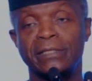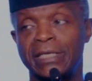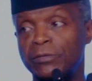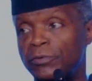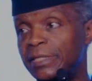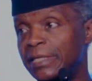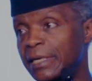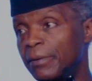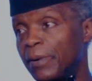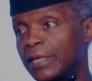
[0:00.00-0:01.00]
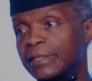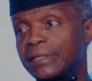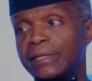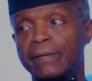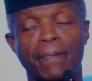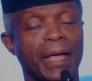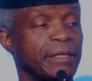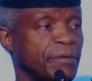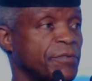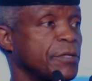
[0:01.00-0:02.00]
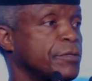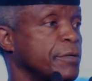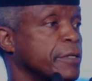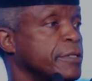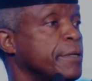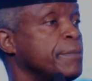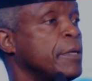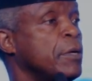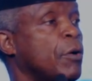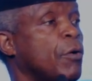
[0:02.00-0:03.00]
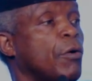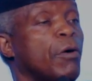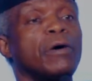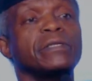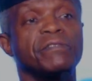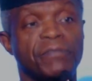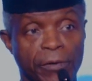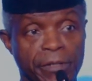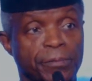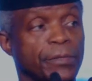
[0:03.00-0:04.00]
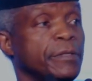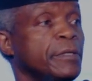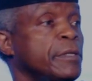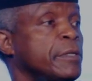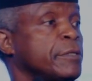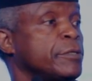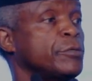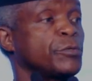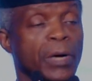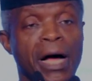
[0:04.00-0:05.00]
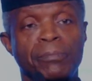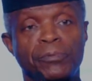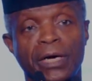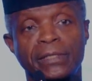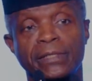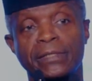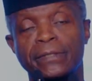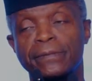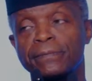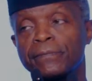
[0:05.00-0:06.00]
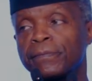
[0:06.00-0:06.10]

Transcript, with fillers: generating capacity and infrastructure or unaffordable due to high prices.